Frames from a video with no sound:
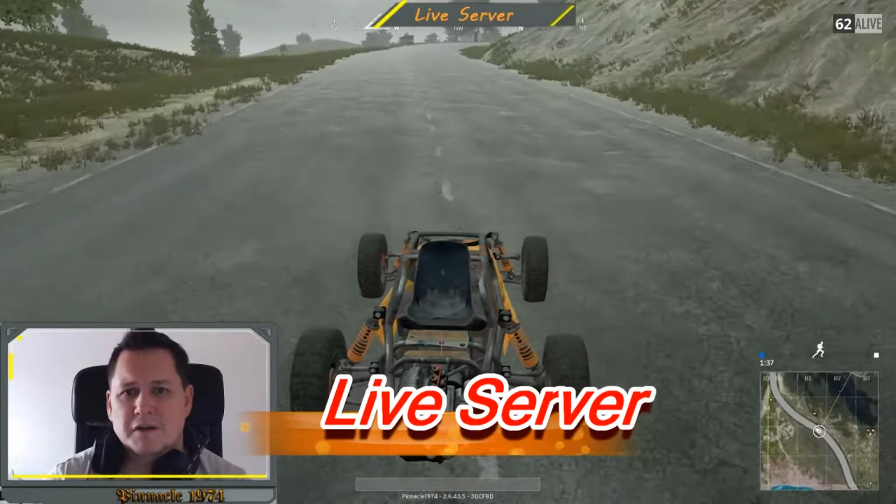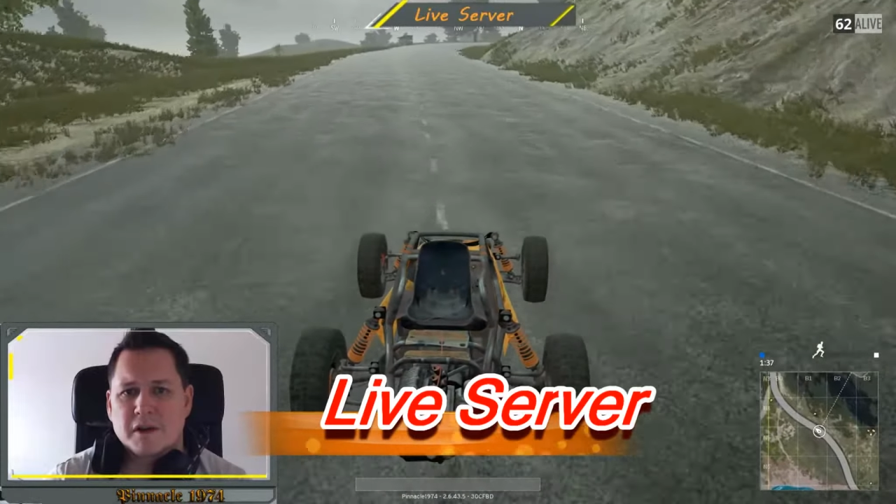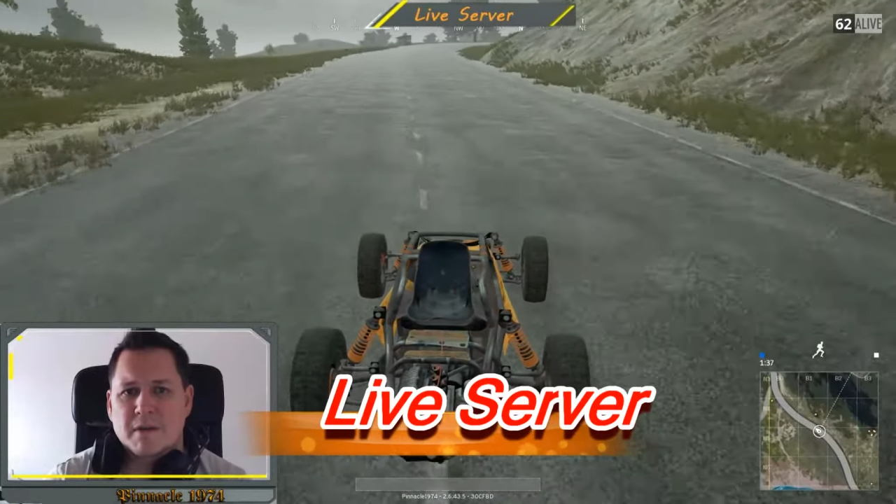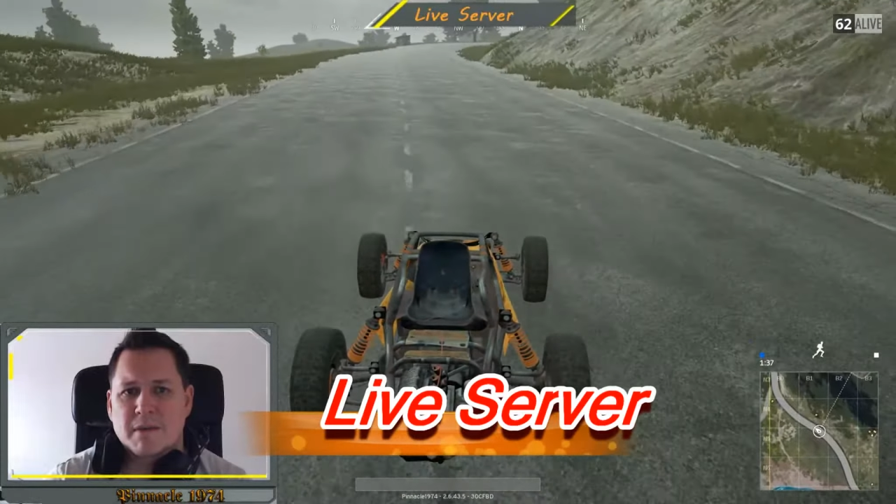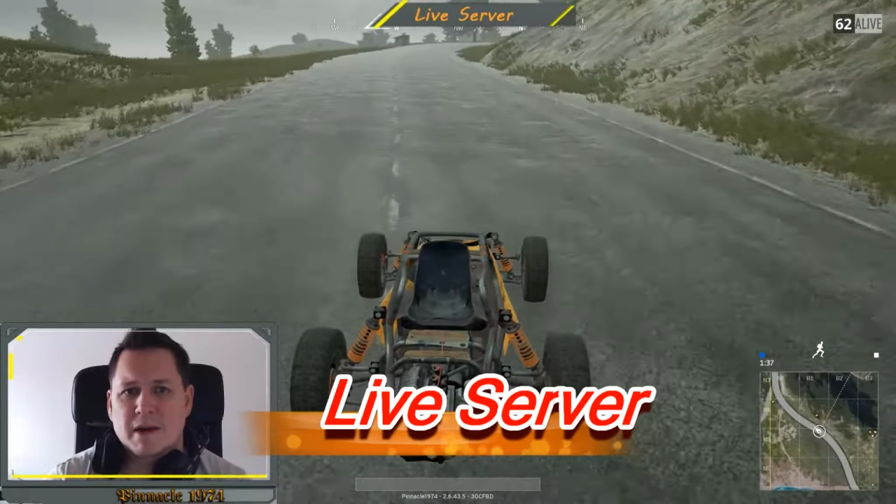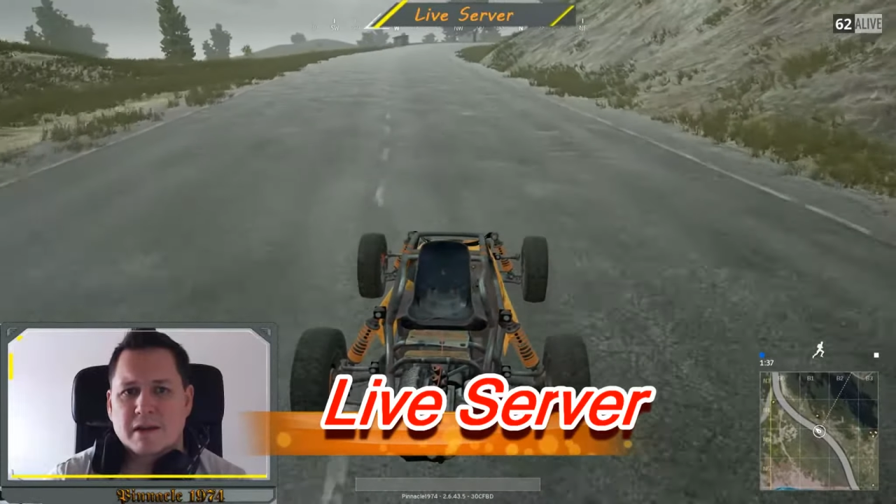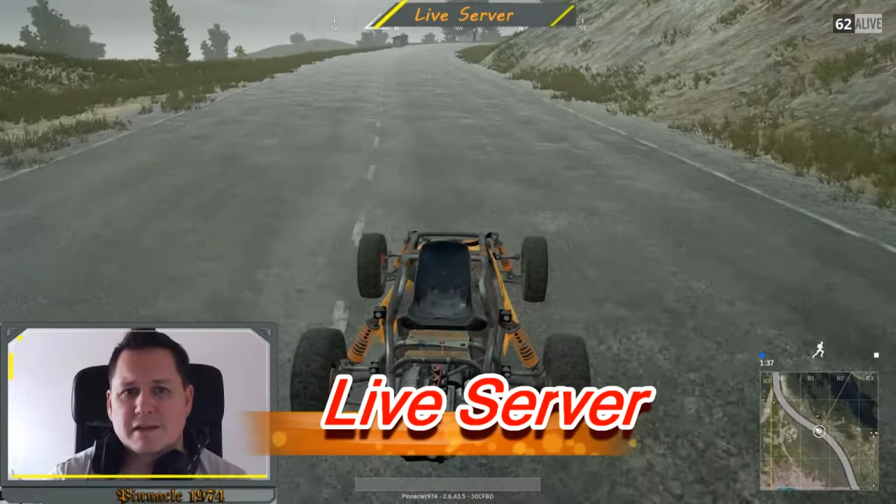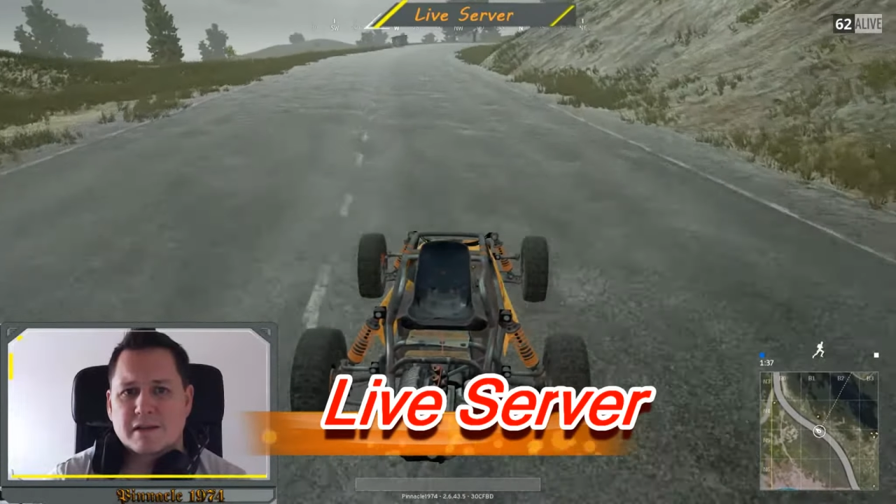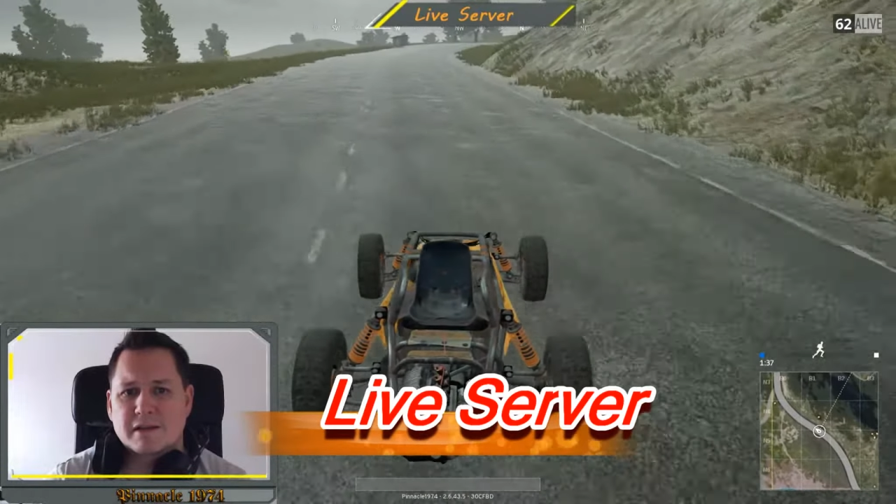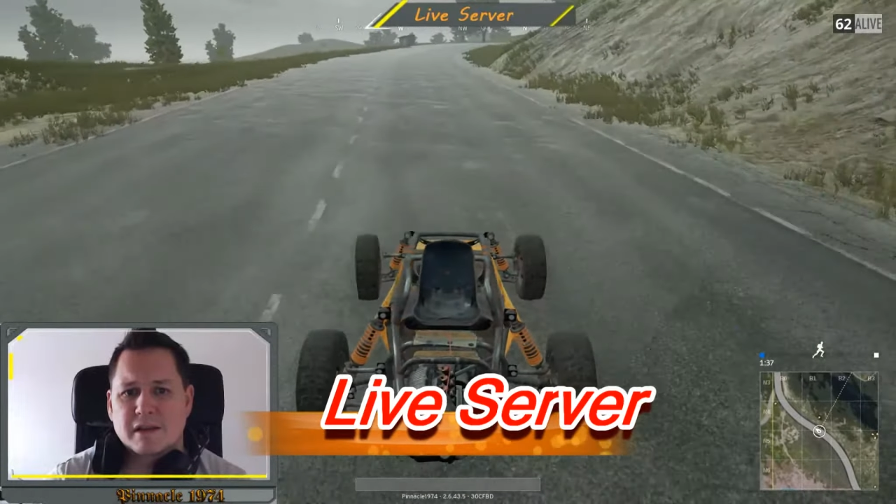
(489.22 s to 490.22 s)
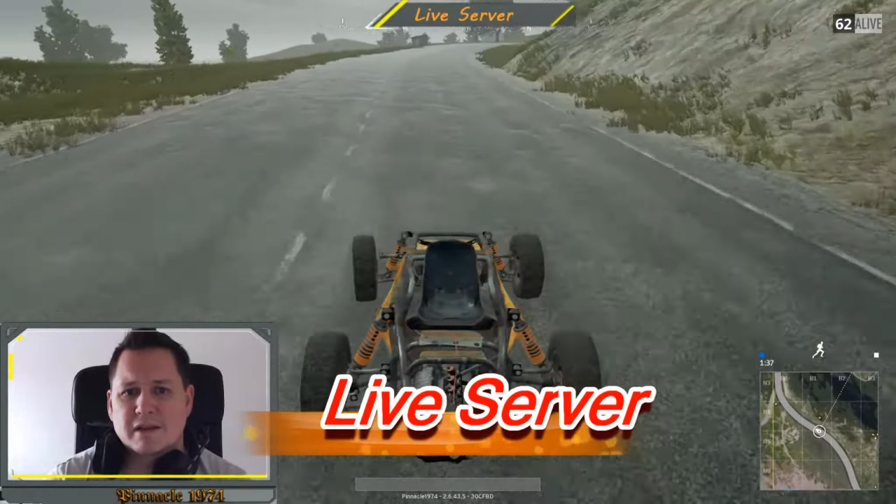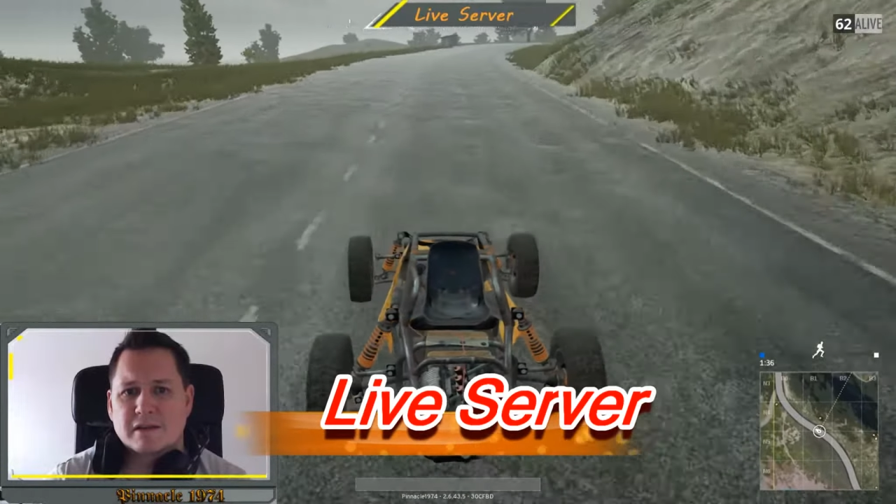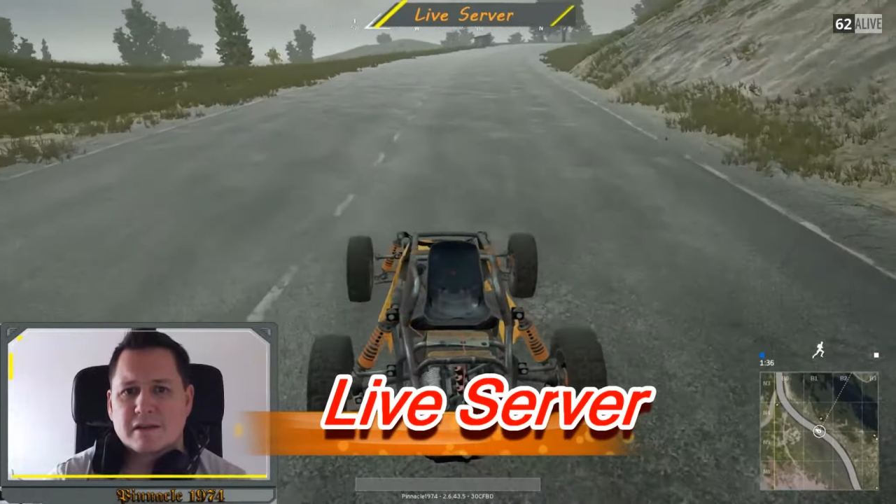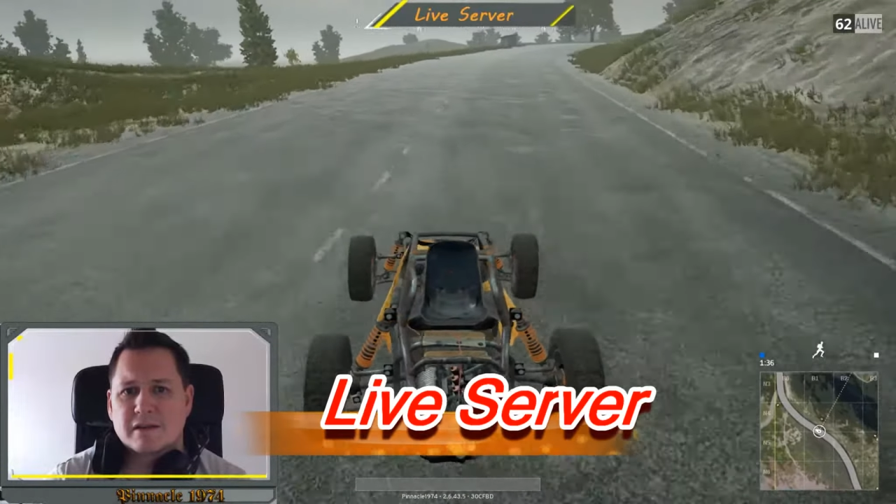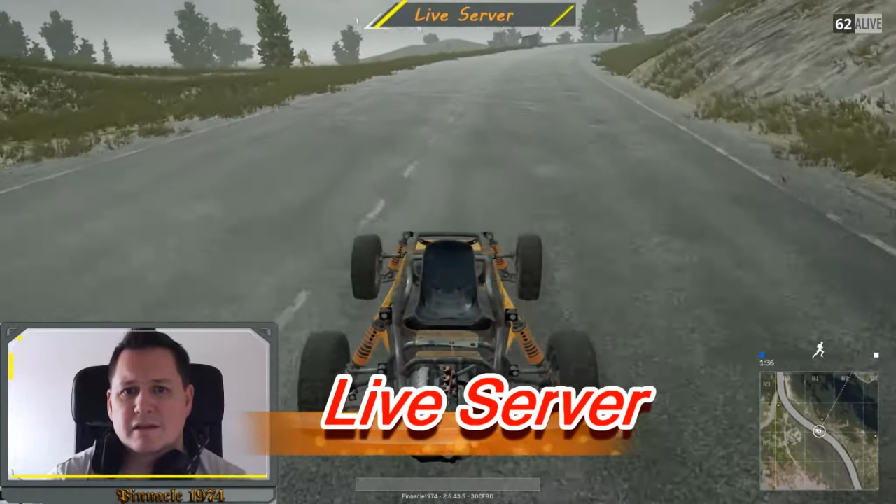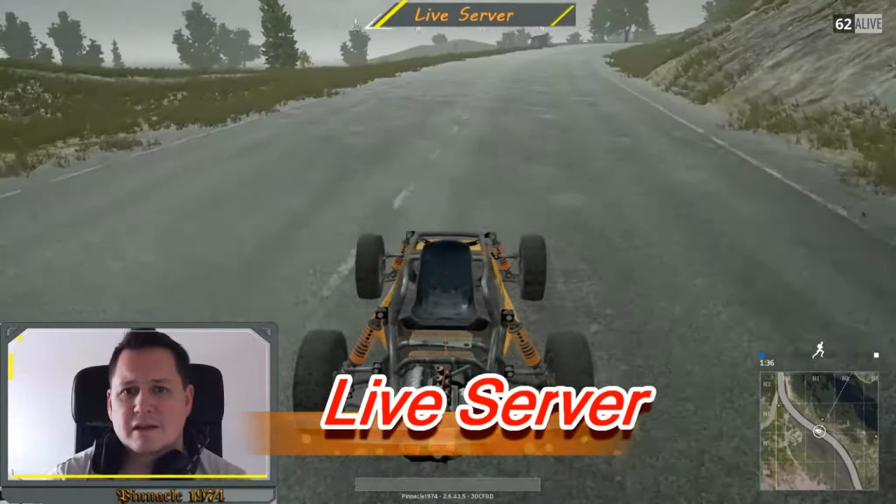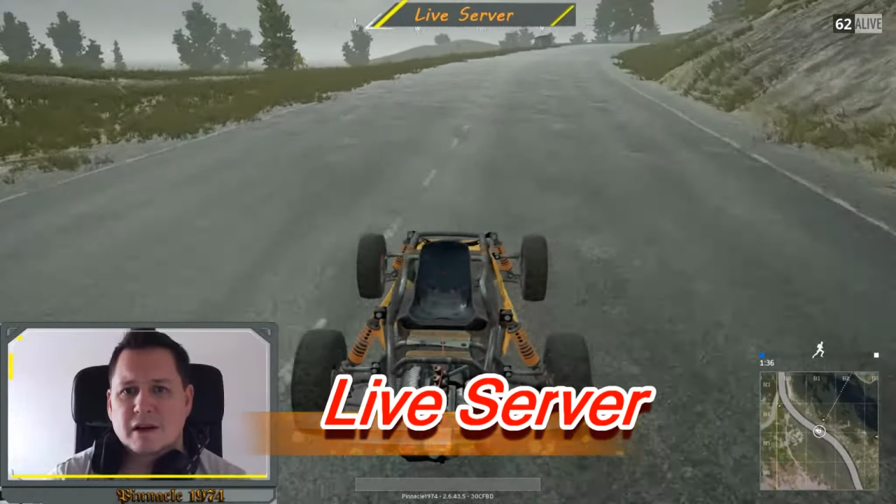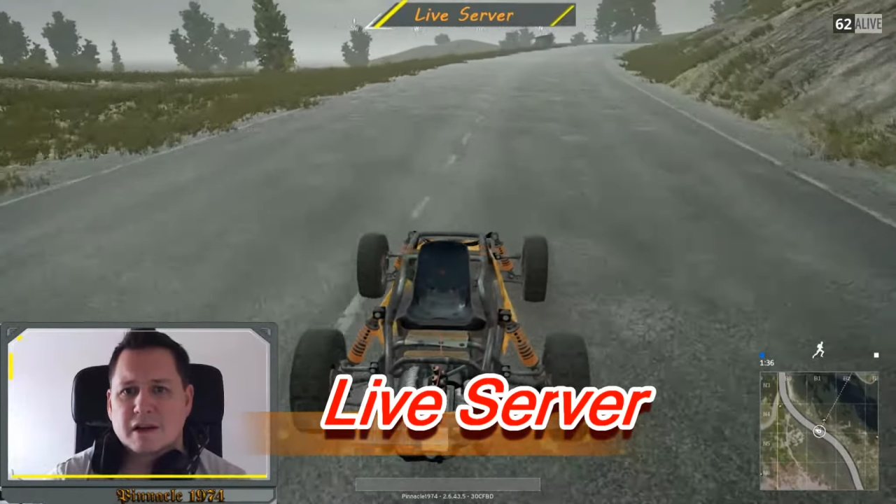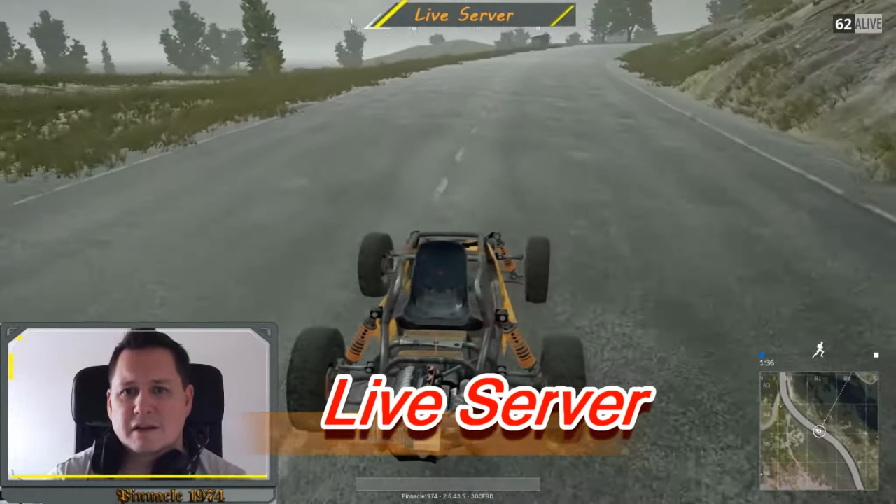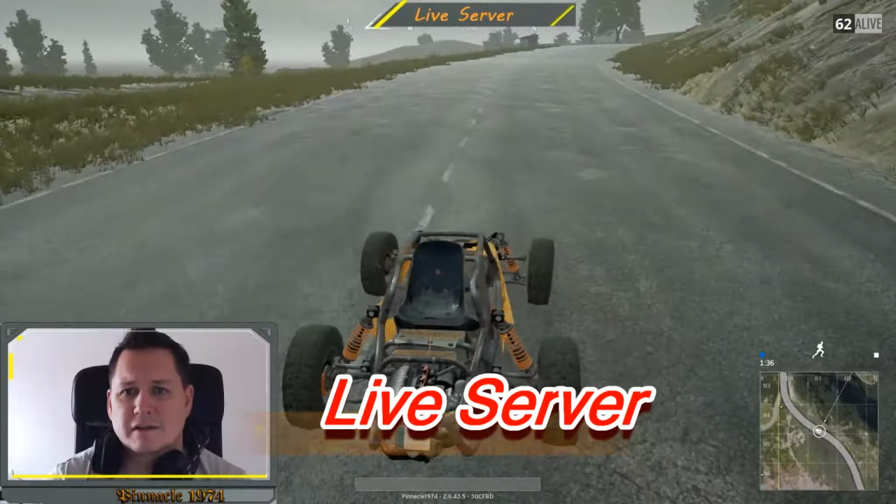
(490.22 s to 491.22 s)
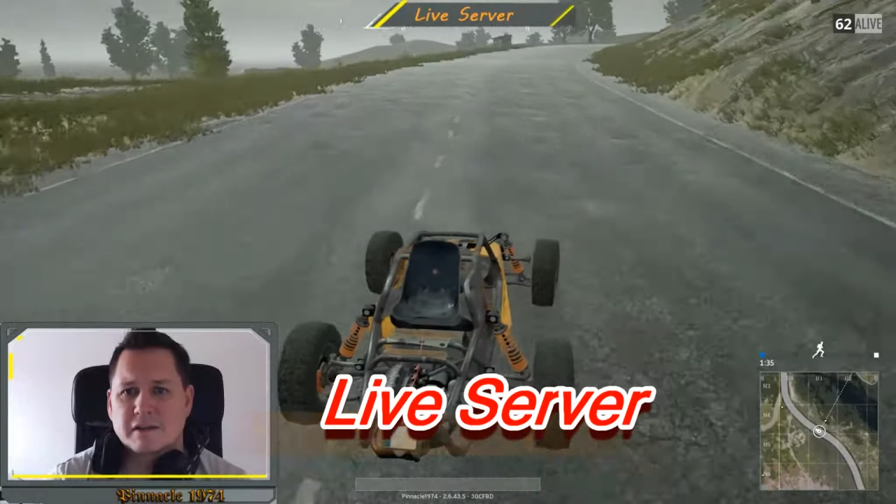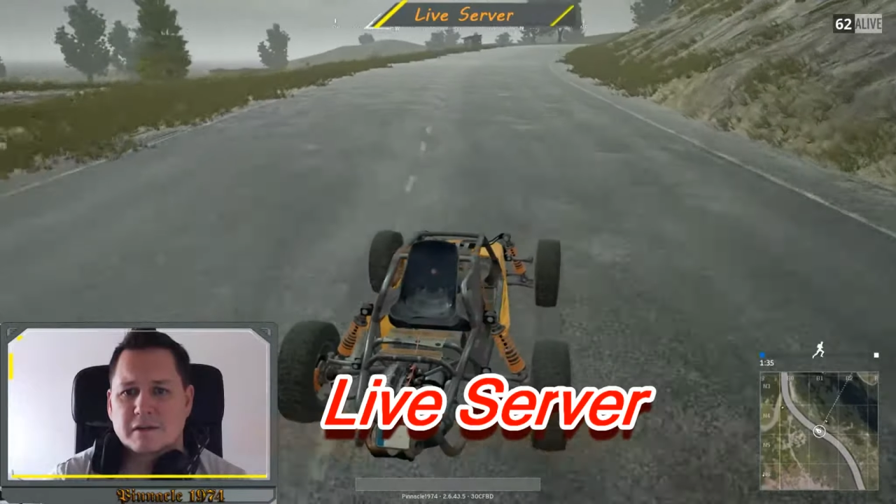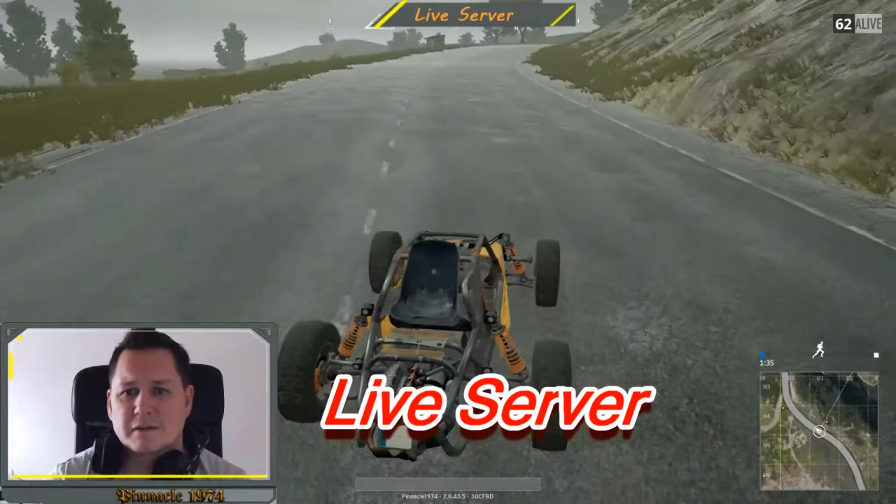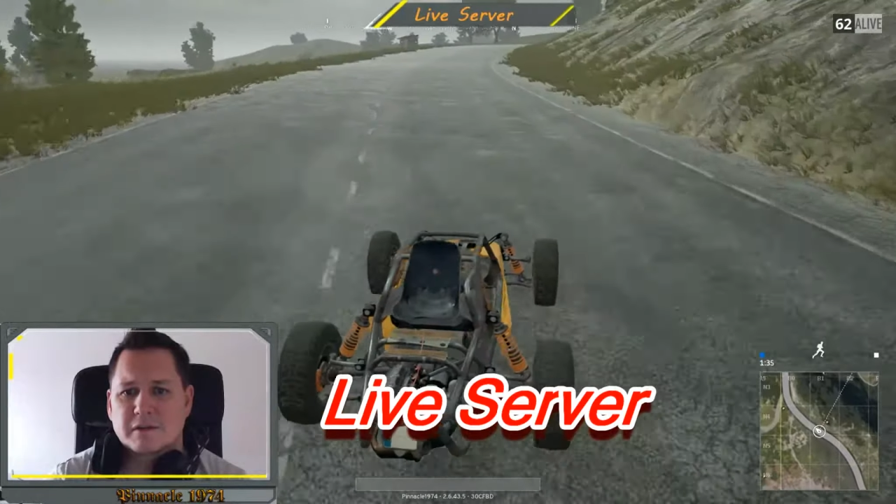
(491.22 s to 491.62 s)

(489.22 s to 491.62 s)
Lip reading: tarmac. It's sliding still.